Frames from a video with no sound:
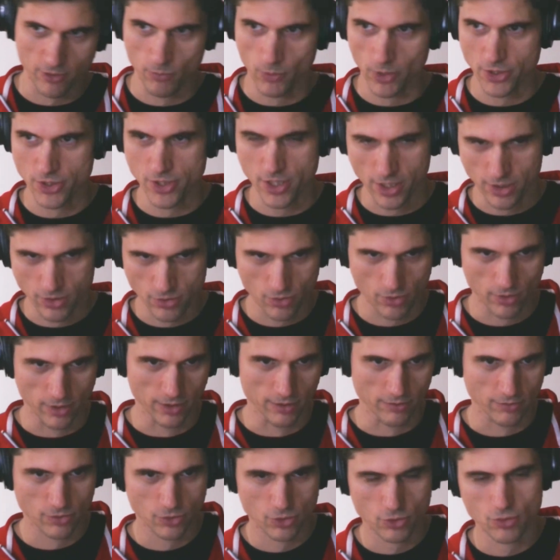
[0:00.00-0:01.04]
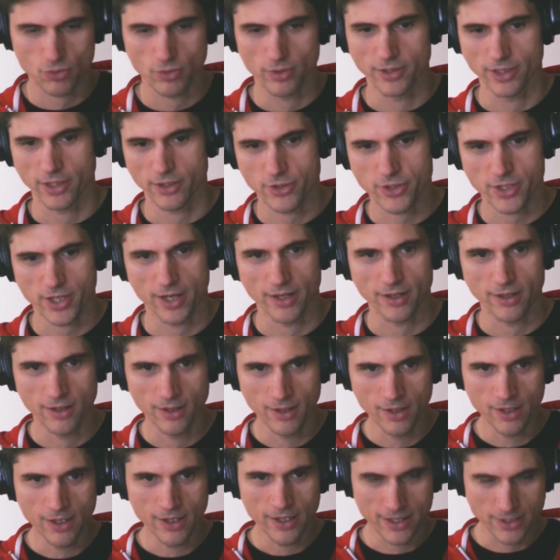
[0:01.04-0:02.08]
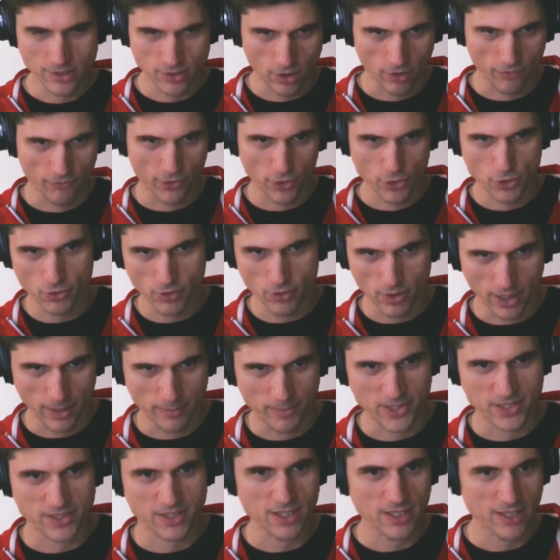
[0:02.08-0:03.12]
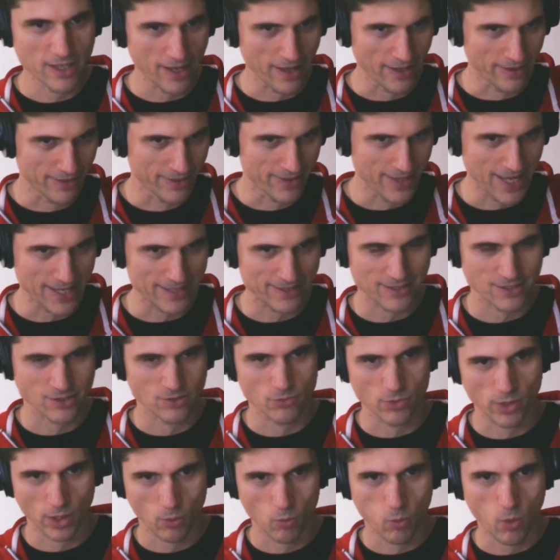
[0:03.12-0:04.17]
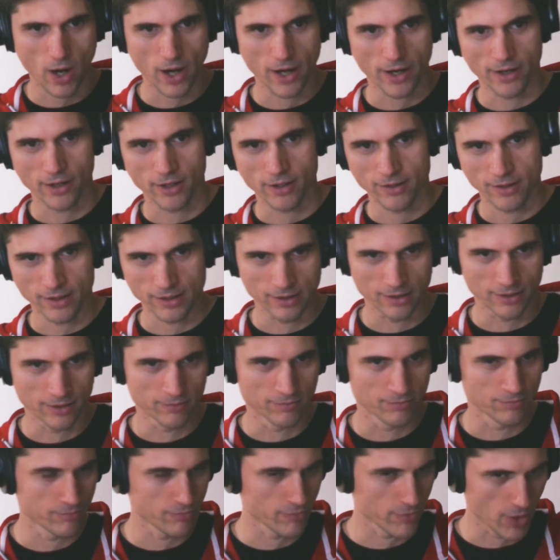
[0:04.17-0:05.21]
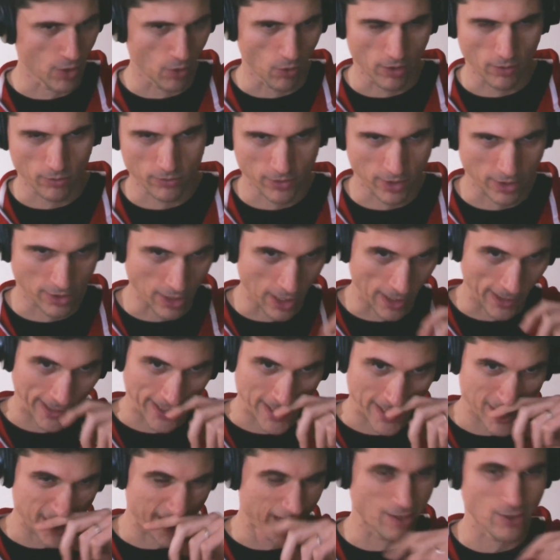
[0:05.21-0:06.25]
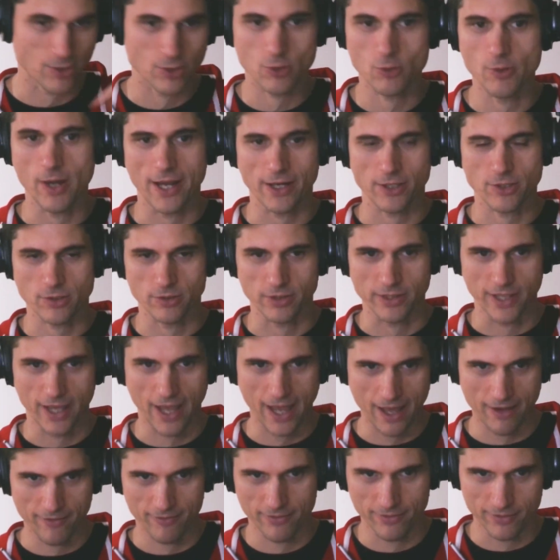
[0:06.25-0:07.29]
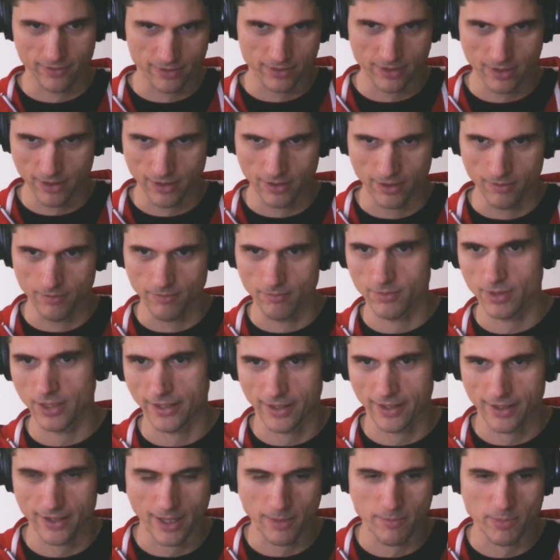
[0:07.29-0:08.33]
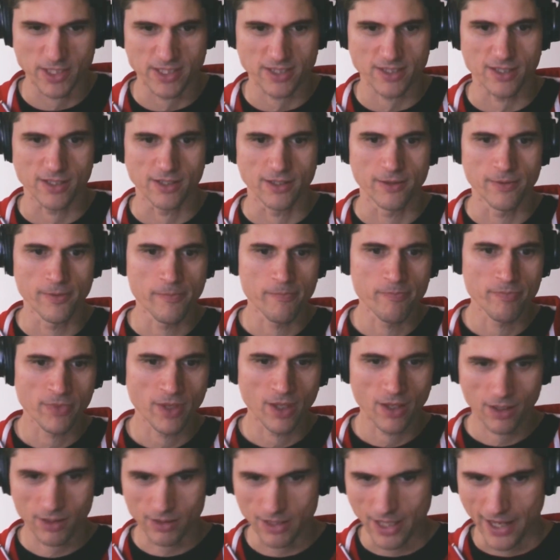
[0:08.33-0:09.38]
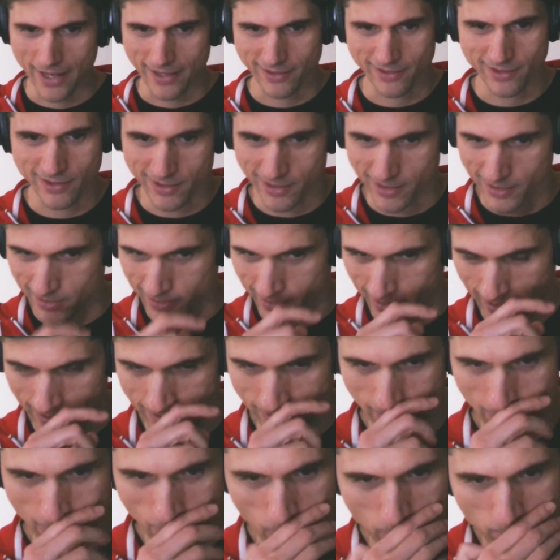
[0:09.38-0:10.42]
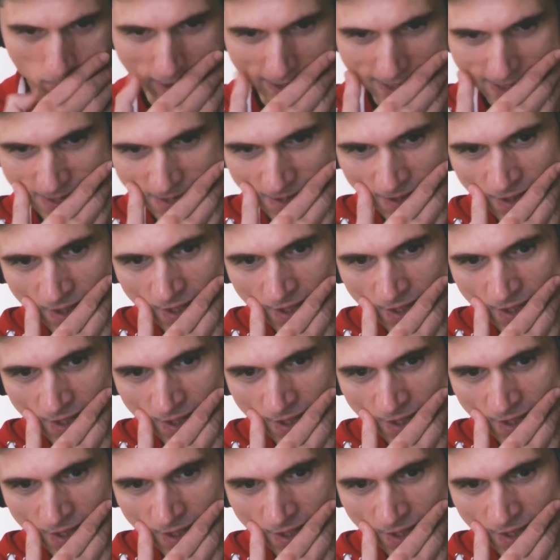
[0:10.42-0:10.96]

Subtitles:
one chain to another chain, is called virtual IBC, and that doesn't require the target chain to actually have like an IBC client in the code base.